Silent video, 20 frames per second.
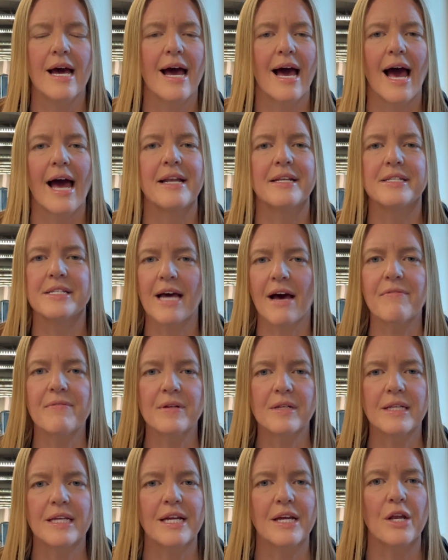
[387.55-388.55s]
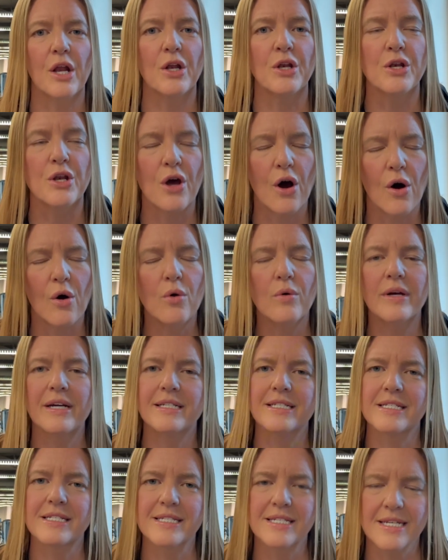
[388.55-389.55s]
and definitely no
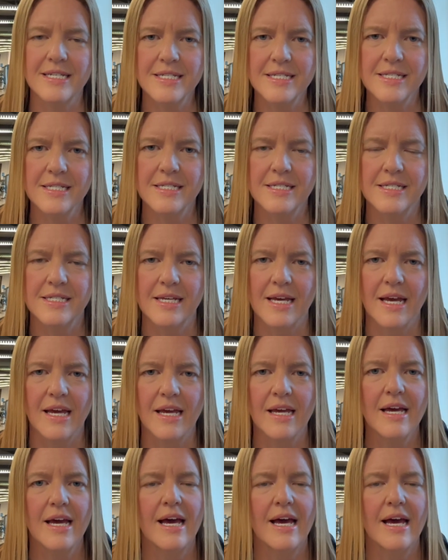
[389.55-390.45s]
consistency.